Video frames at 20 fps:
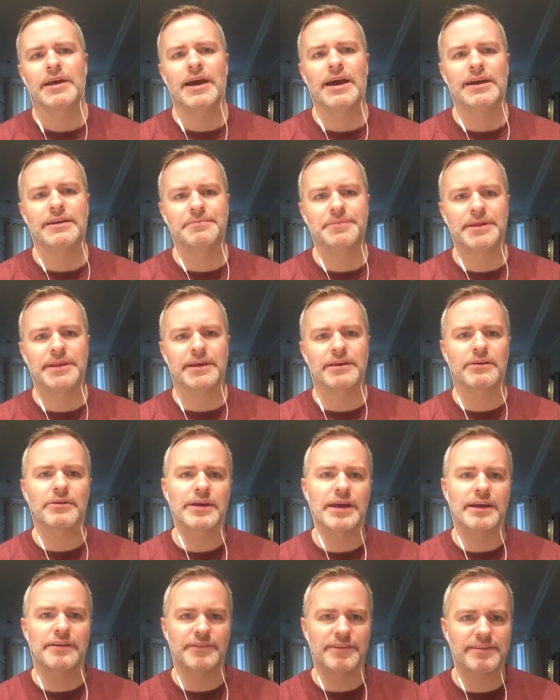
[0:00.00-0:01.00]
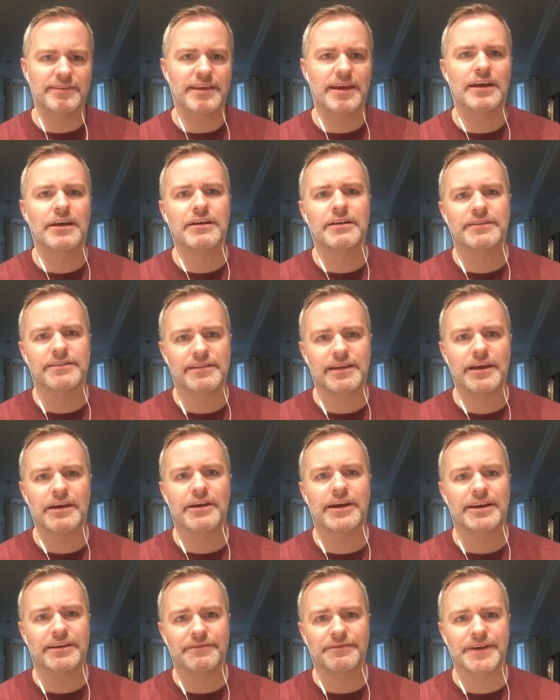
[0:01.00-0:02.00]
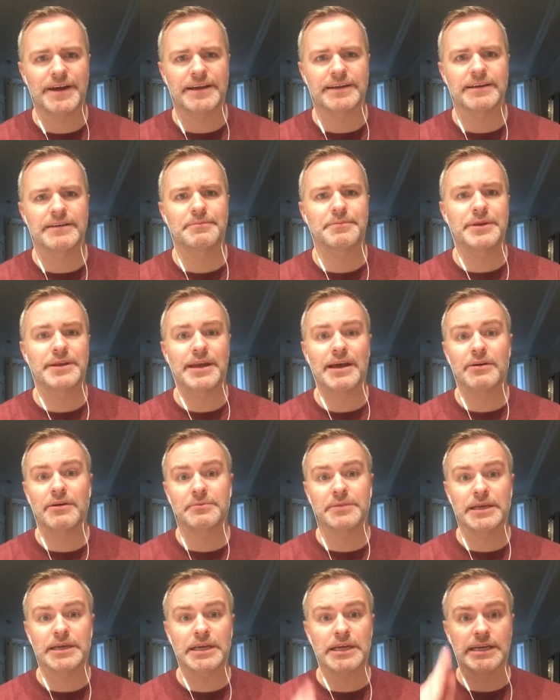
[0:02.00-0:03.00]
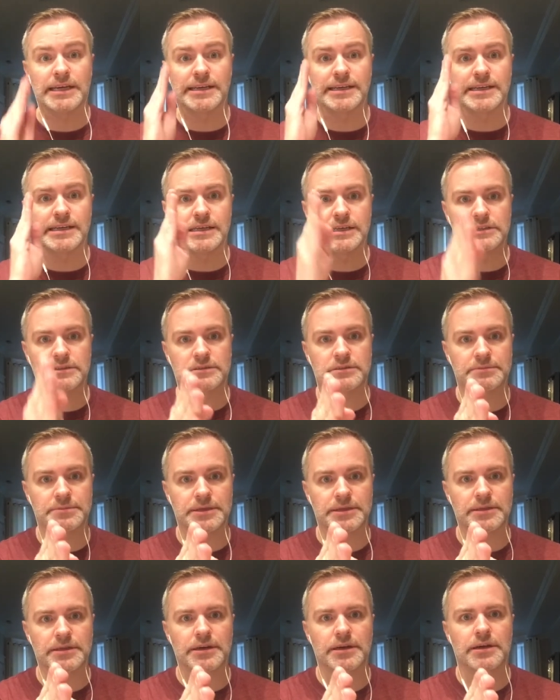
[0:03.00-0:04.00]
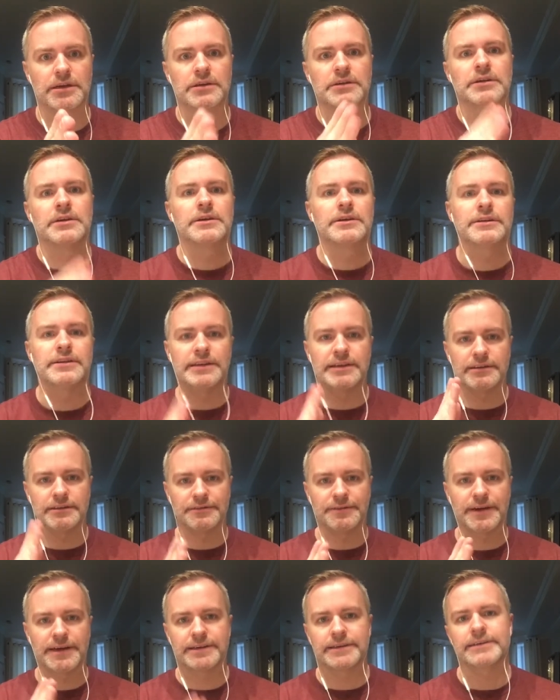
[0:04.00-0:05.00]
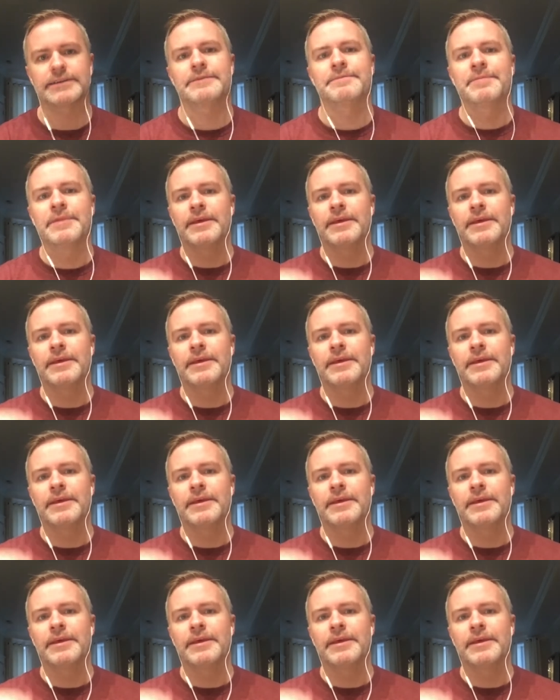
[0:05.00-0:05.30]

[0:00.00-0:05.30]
I'd be like, okay, if it's there, it's there, I can find it. But now I'm like, it needs to be there. Need to find it.